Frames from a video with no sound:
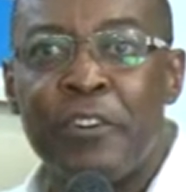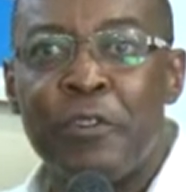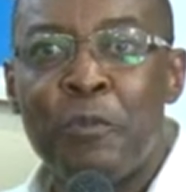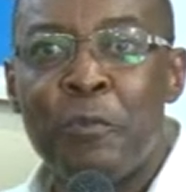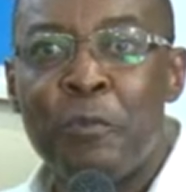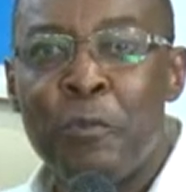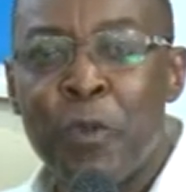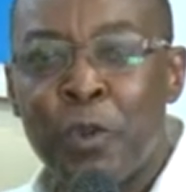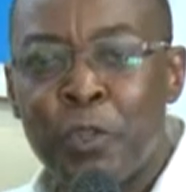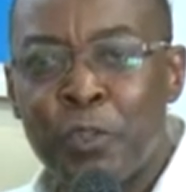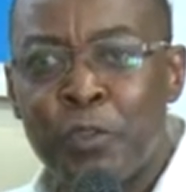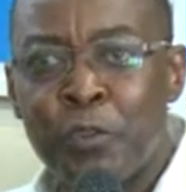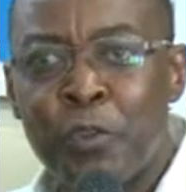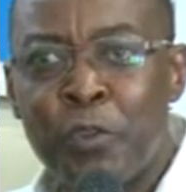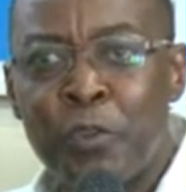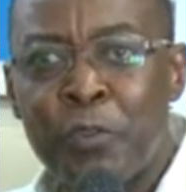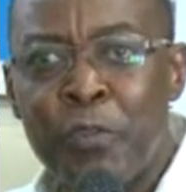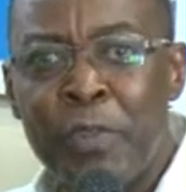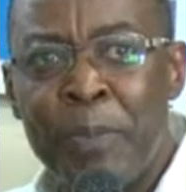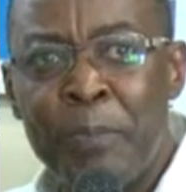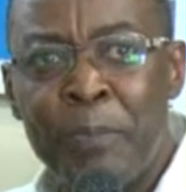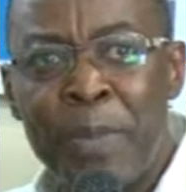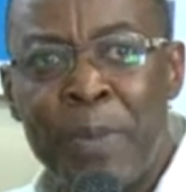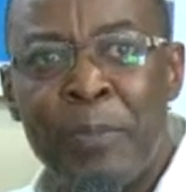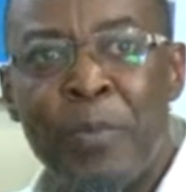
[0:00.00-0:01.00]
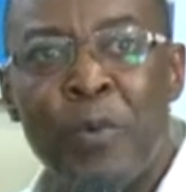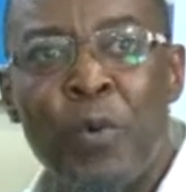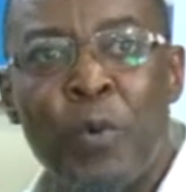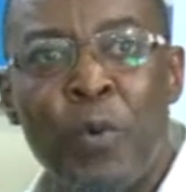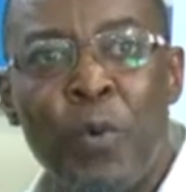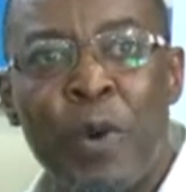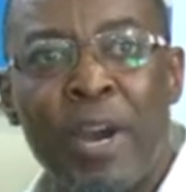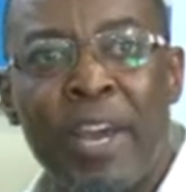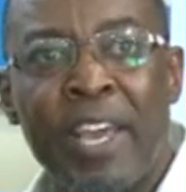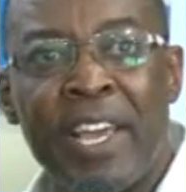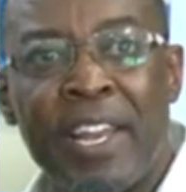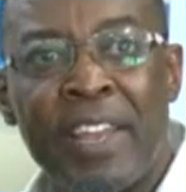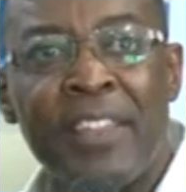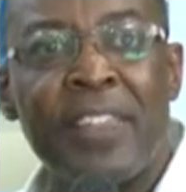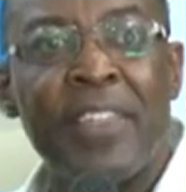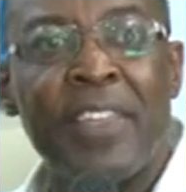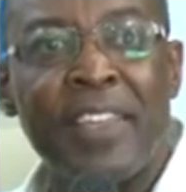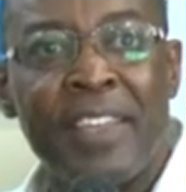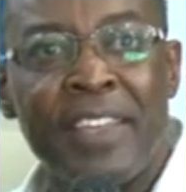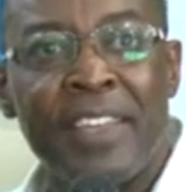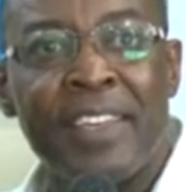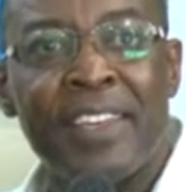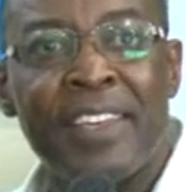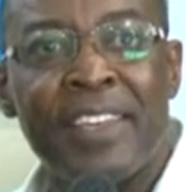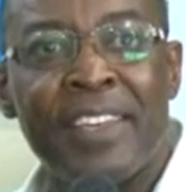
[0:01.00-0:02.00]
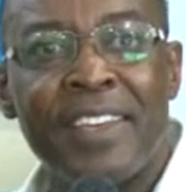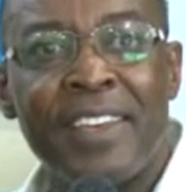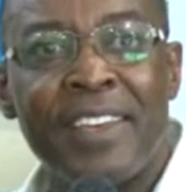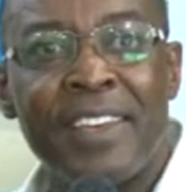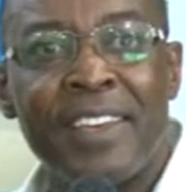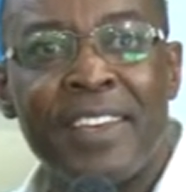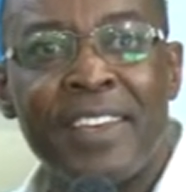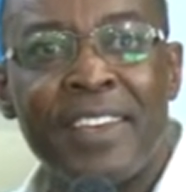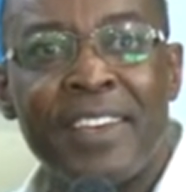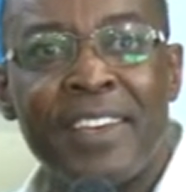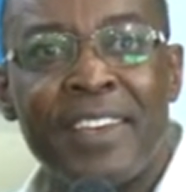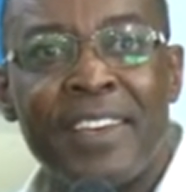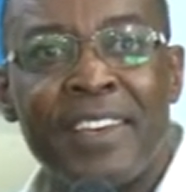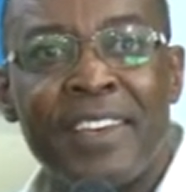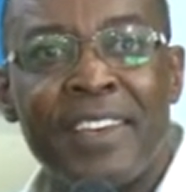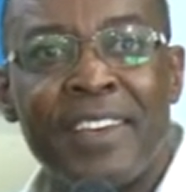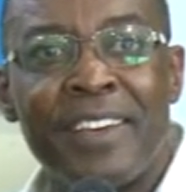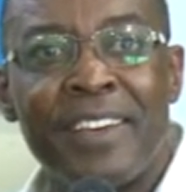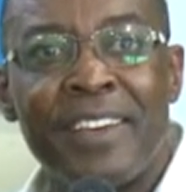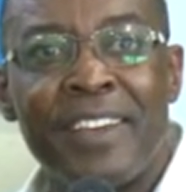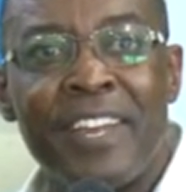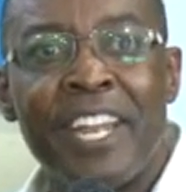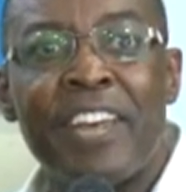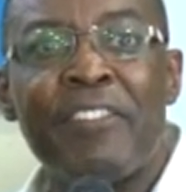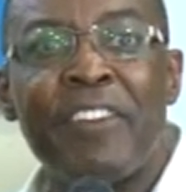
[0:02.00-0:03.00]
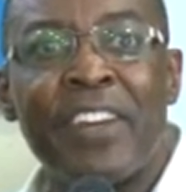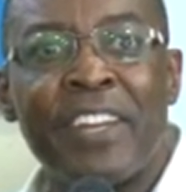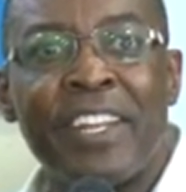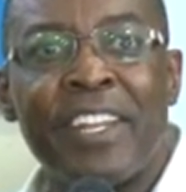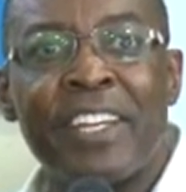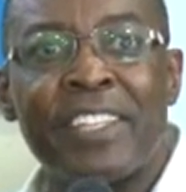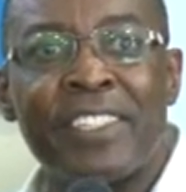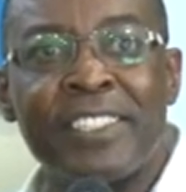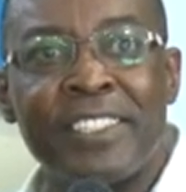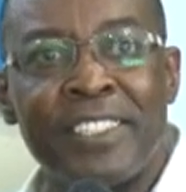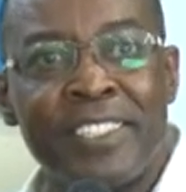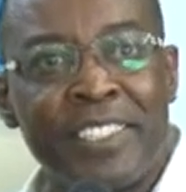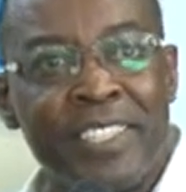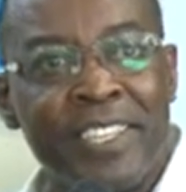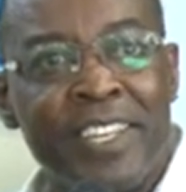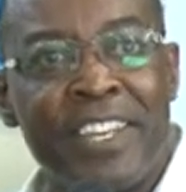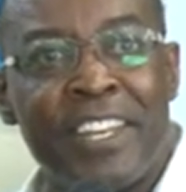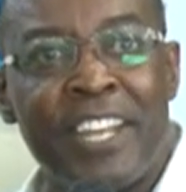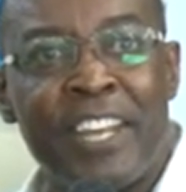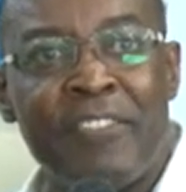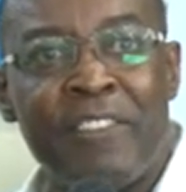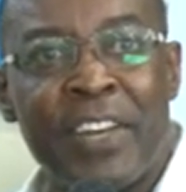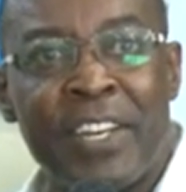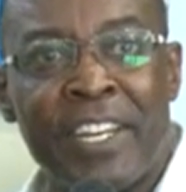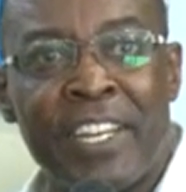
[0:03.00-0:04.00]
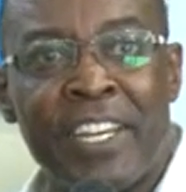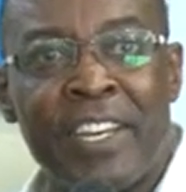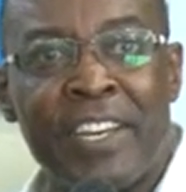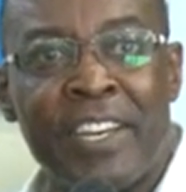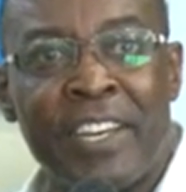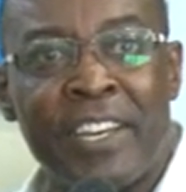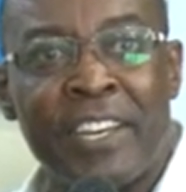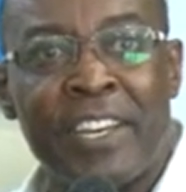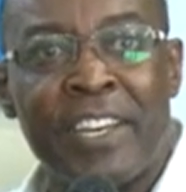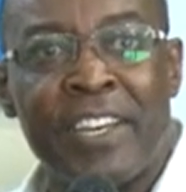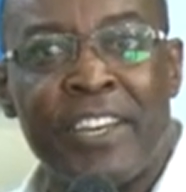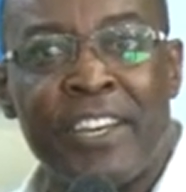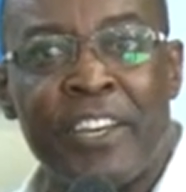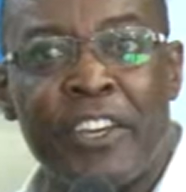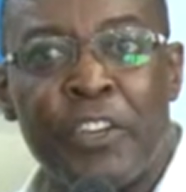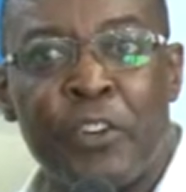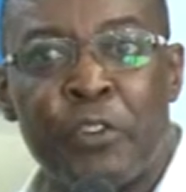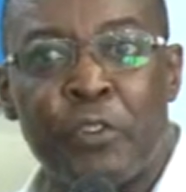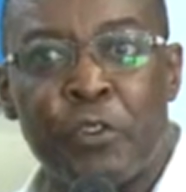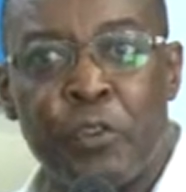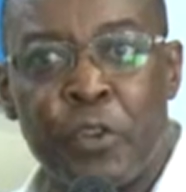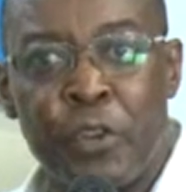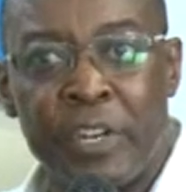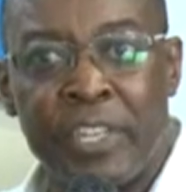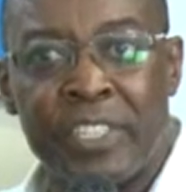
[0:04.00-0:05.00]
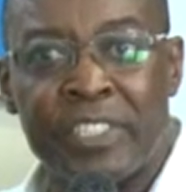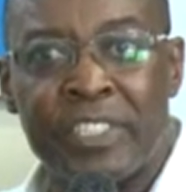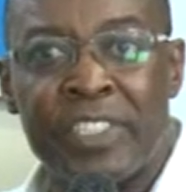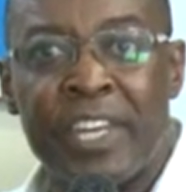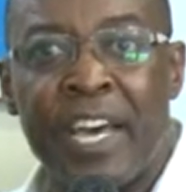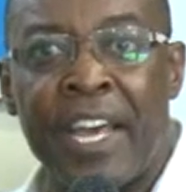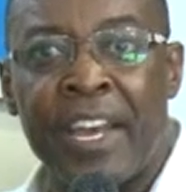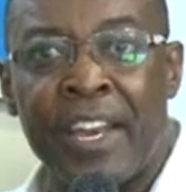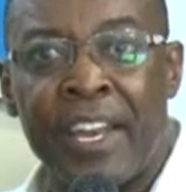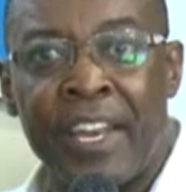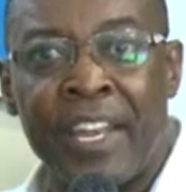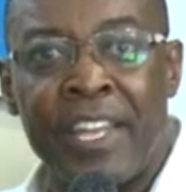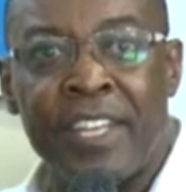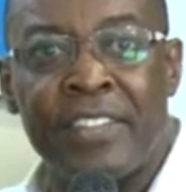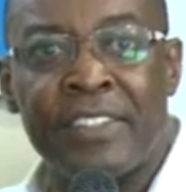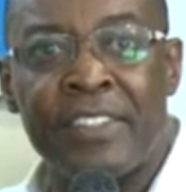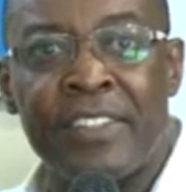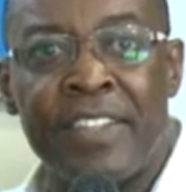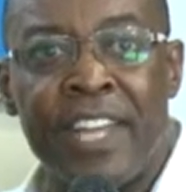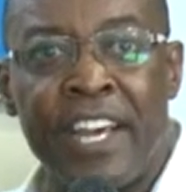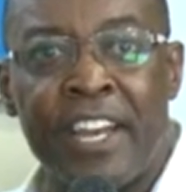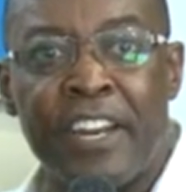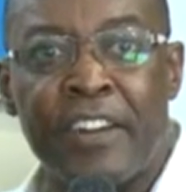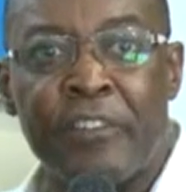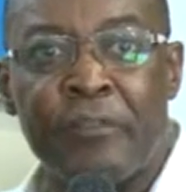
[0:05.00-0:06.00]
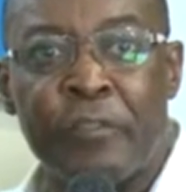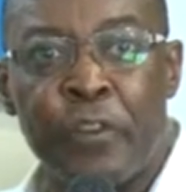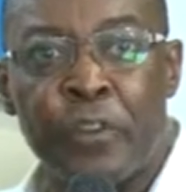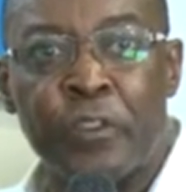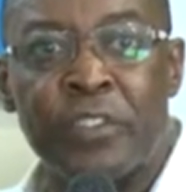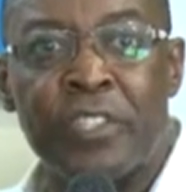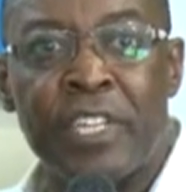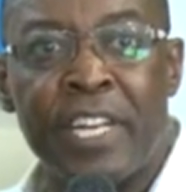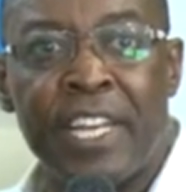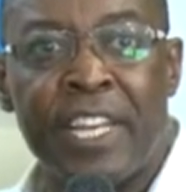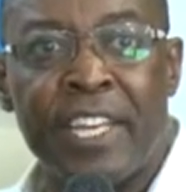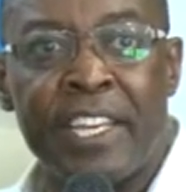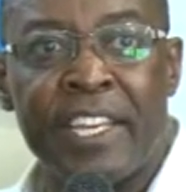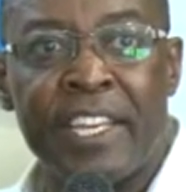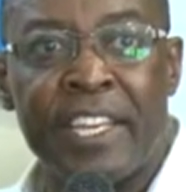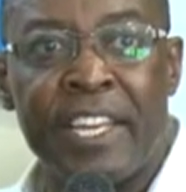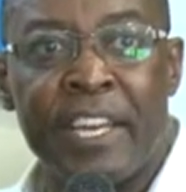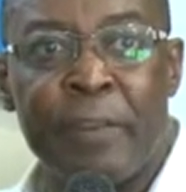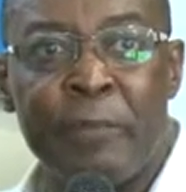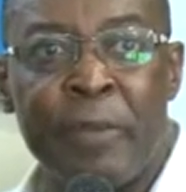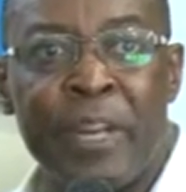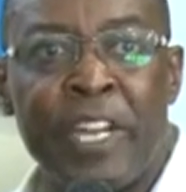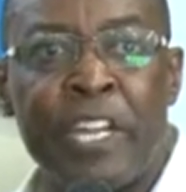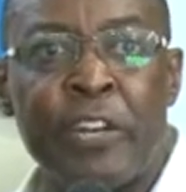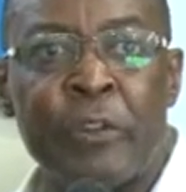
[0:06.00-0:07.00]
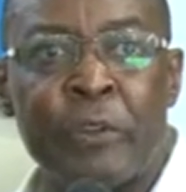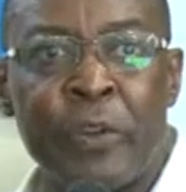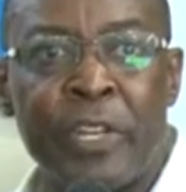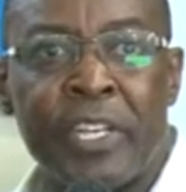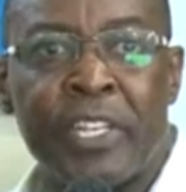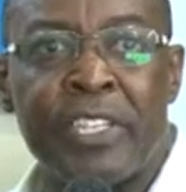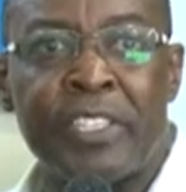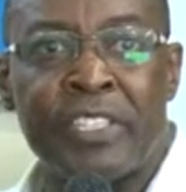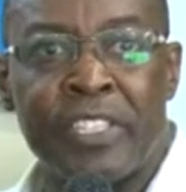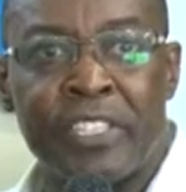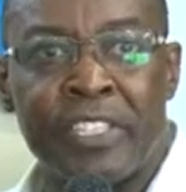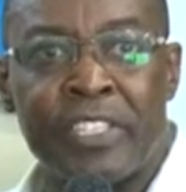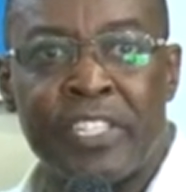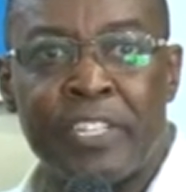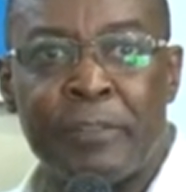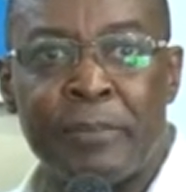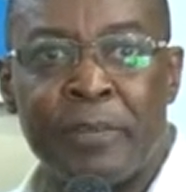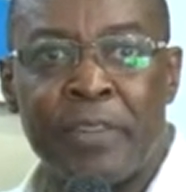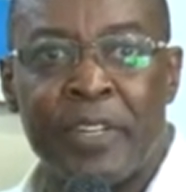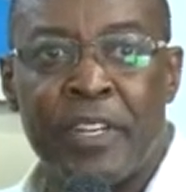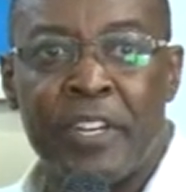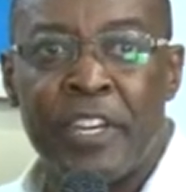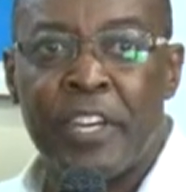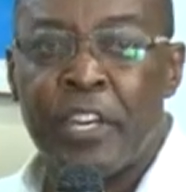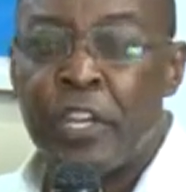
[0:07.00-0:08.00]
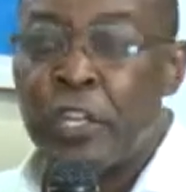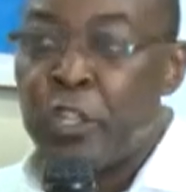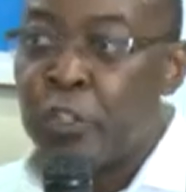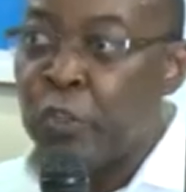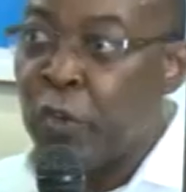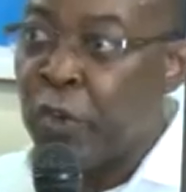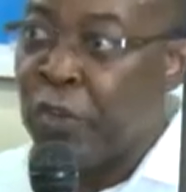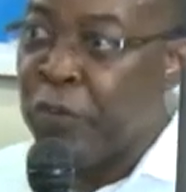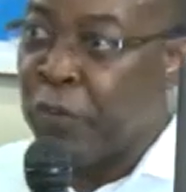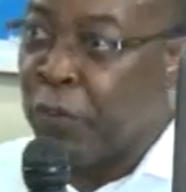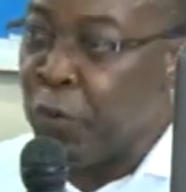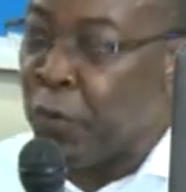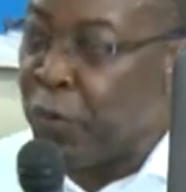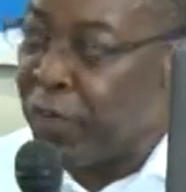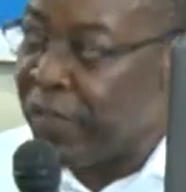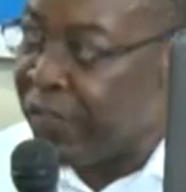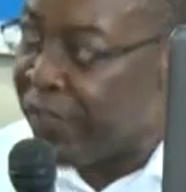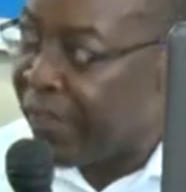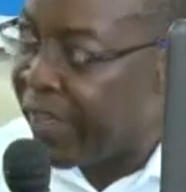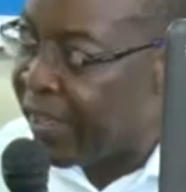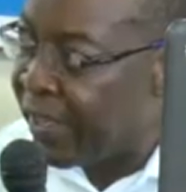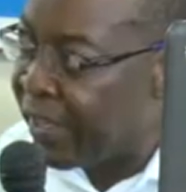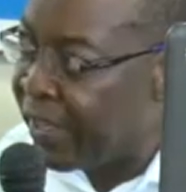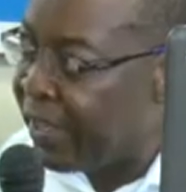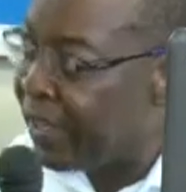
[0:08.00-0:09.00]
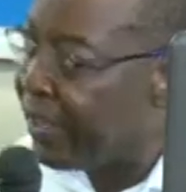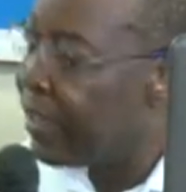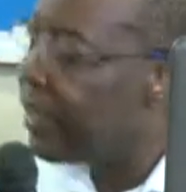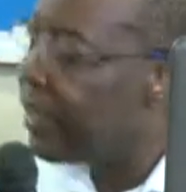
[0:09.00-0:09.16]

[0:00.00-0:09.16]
Most of the people who are healthy never take insurance unless they are forced, like in a mandatory system. So if you decide